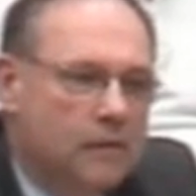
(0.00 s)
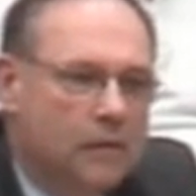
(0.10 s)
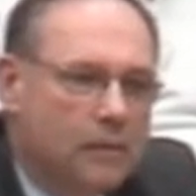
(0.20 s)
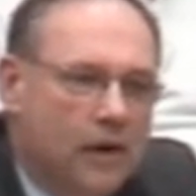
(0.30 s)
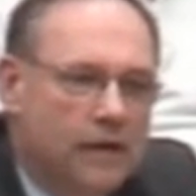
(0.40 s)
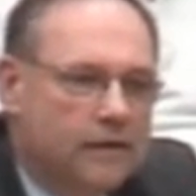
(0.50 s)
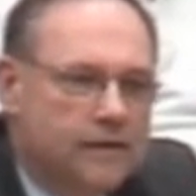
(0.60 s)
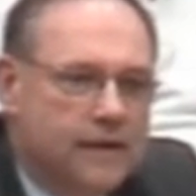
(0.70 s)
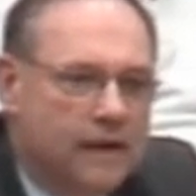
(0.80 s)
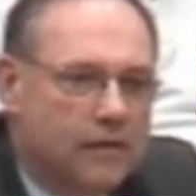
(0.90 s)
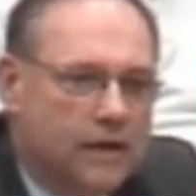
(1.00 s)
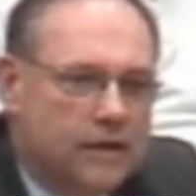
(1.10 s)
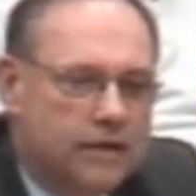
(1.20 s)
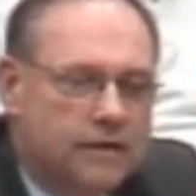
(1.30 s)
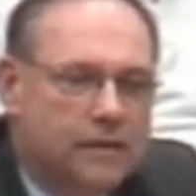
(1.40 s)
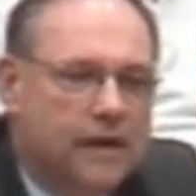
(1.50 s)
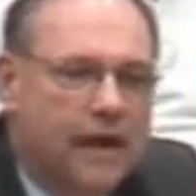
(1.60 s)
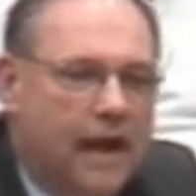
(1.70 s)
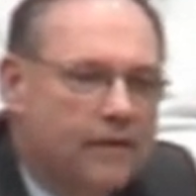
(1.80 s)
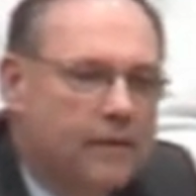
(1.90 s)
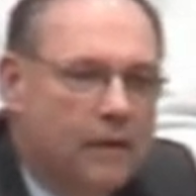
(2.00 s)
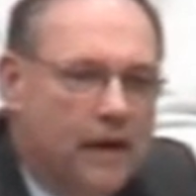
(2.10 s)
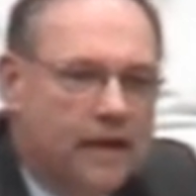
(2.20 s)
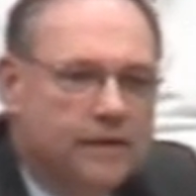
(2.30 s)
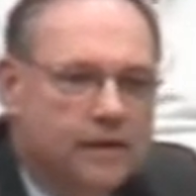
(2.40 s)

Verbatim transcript: when we bought those decorations, we didn't have the money,